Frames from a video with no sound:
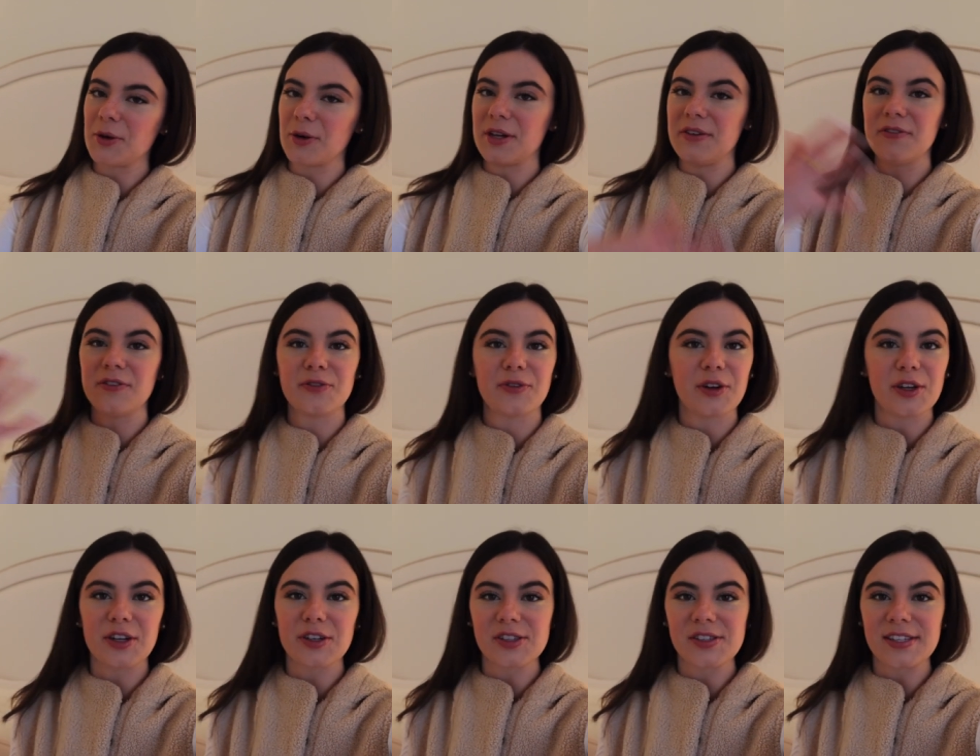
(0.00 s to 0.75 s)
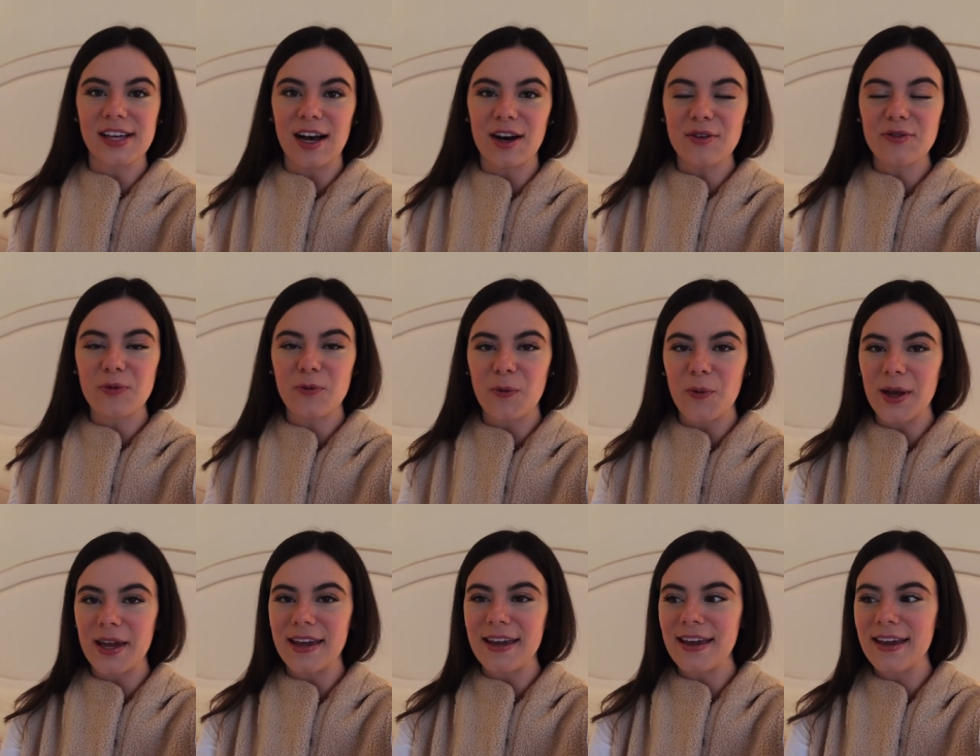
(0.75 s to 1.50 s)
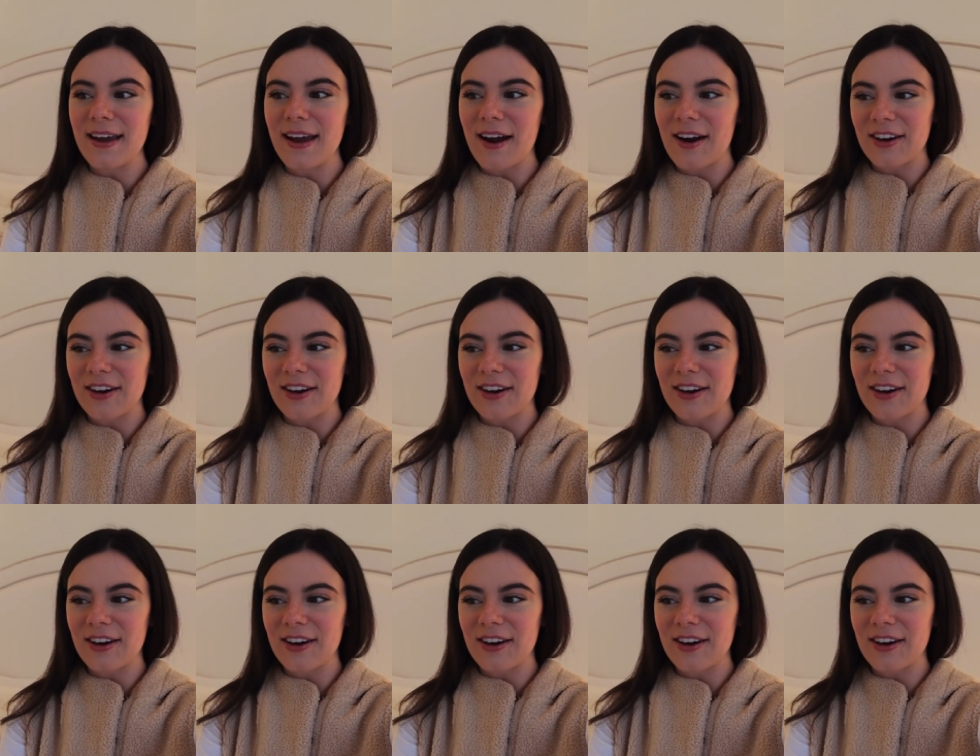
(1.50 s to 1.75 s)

or even for yourself, we